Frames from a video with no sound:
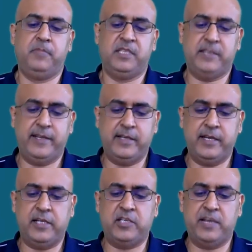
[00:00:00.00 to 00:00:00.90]

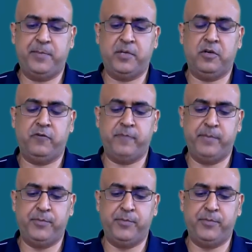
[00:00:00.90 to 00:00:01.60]
Zygonic chapter of my